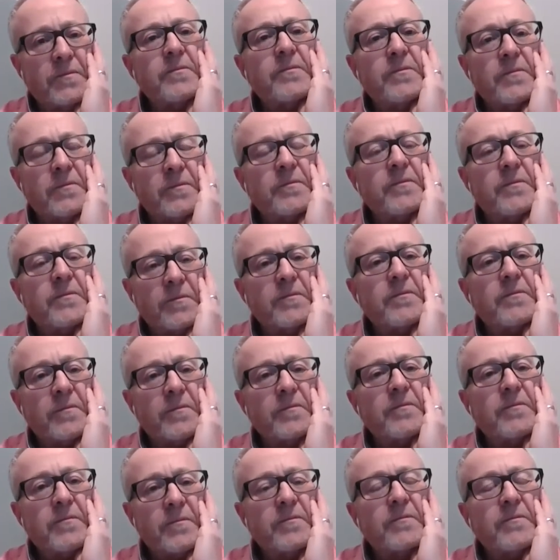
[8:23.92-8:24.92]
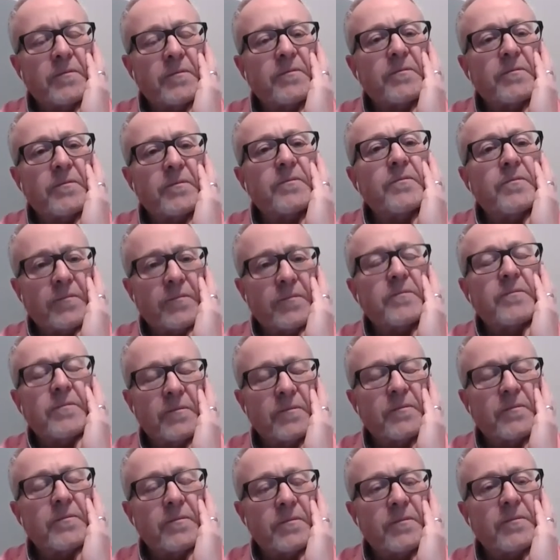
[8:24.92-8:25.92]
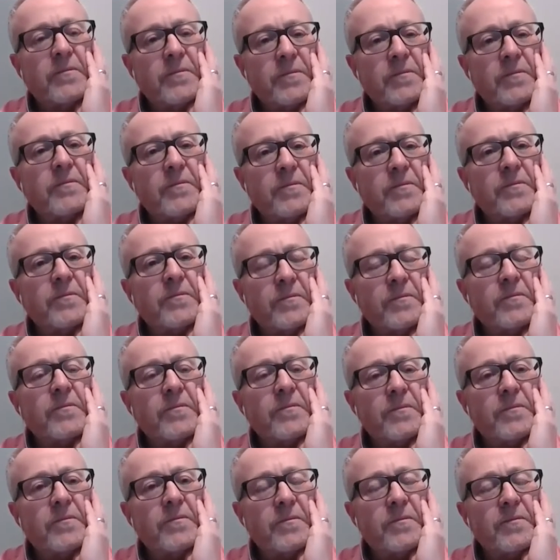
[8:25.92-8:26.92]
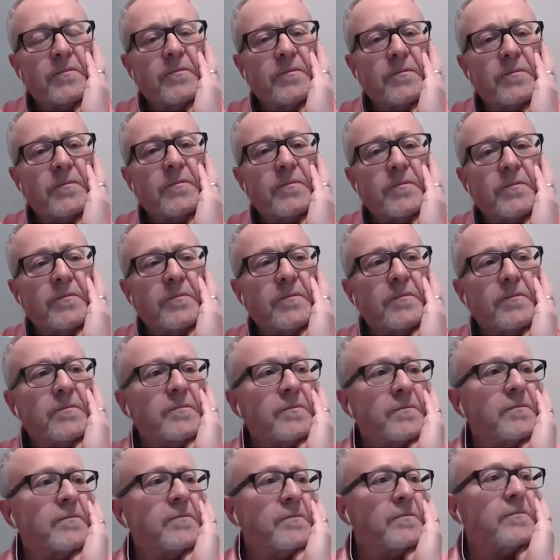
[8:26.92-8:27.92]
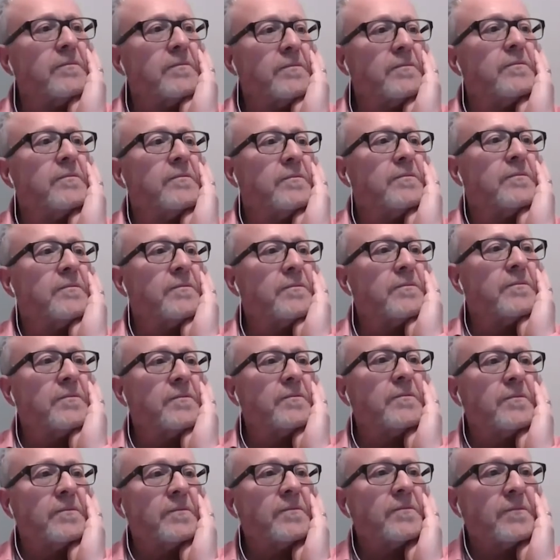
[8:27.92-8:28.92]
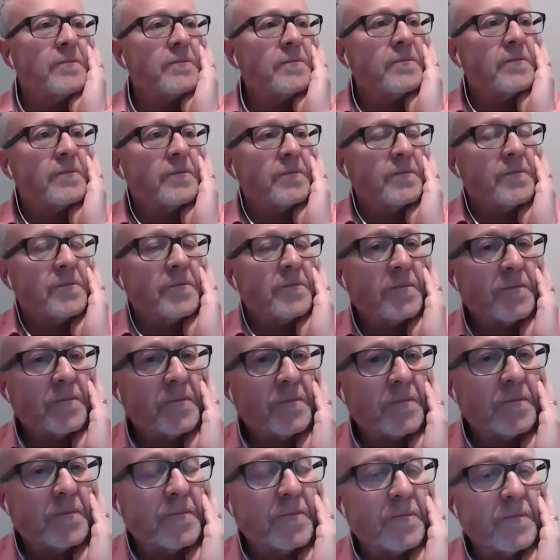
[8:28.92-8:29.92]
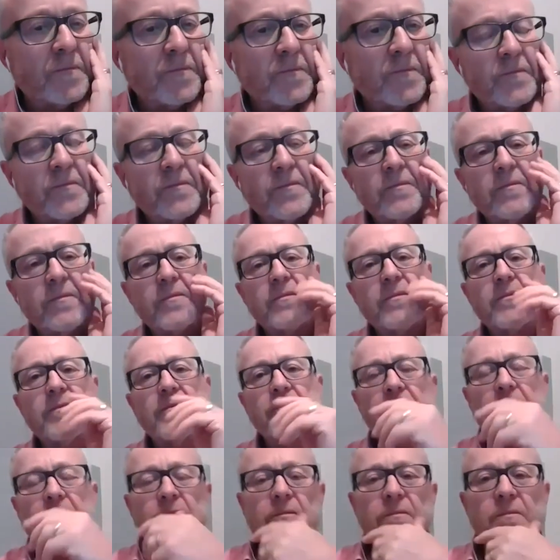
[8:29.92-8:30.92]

No words are spoken by the person on screen.